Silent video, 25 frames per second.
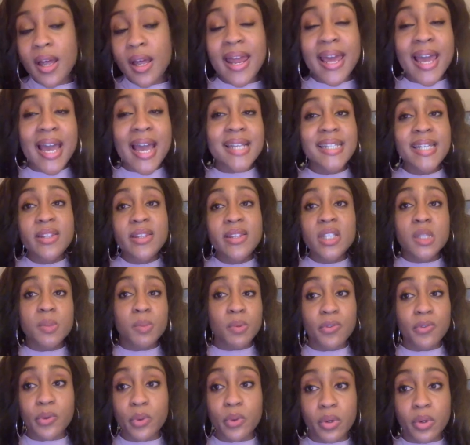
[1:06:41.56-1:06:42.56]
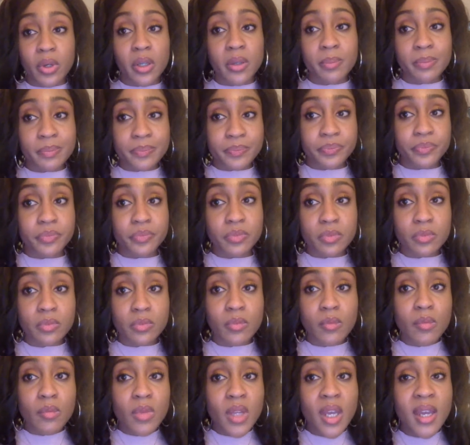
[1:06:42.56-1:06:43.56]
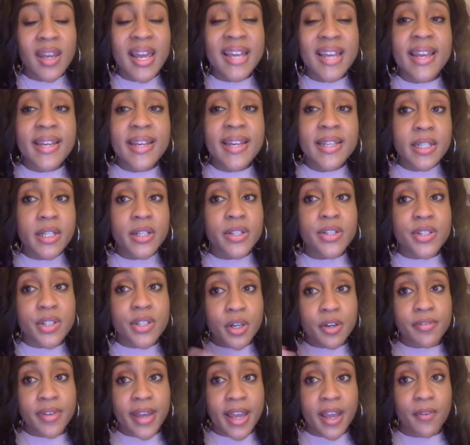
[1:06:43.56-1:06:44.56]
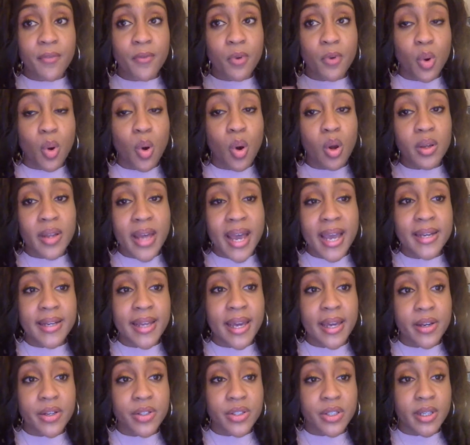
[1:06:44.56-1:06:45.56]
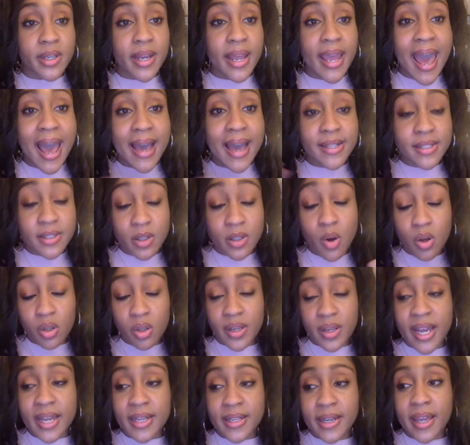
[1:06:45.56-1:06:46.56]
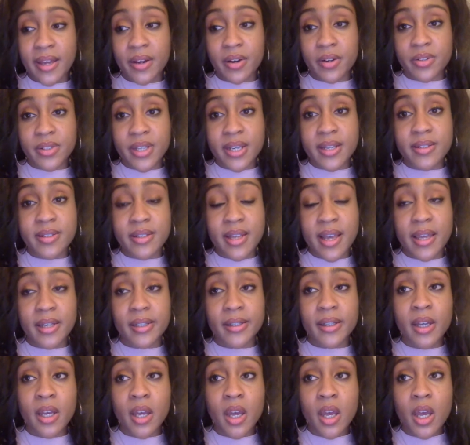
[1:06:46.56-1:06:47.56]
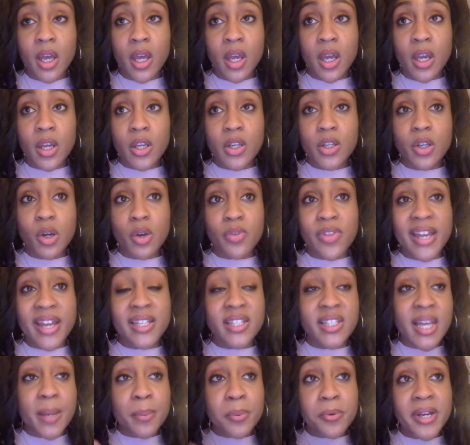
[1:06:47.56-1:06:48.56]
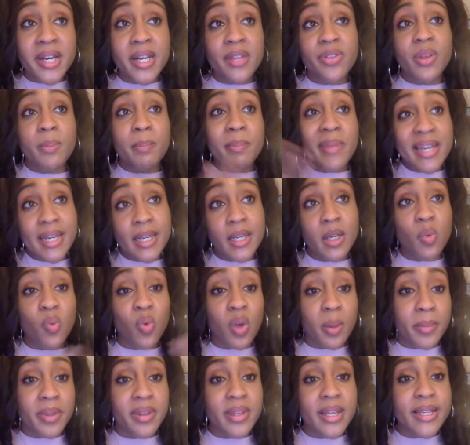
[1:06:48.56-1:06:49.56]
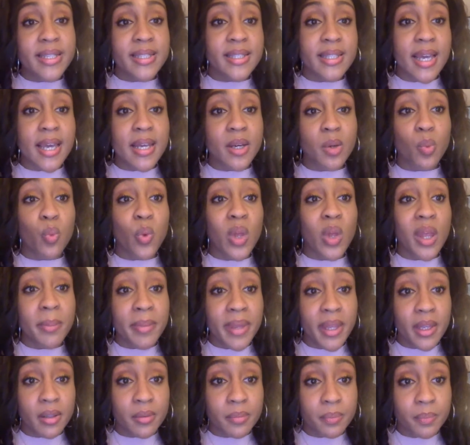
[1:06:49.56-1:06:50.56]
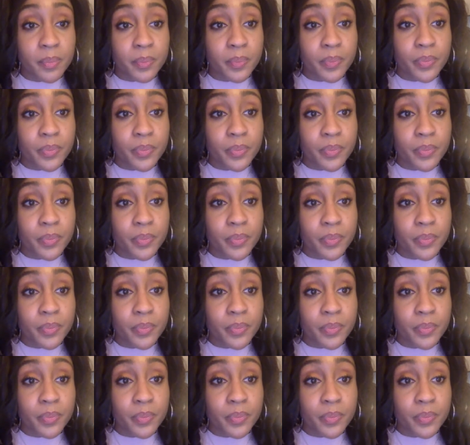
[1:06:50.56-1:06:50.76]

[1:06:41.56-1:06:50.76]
like I said this before, like they did a survey for online daters, and they asked the online daters, they said, they separated the men and the women. They said, women,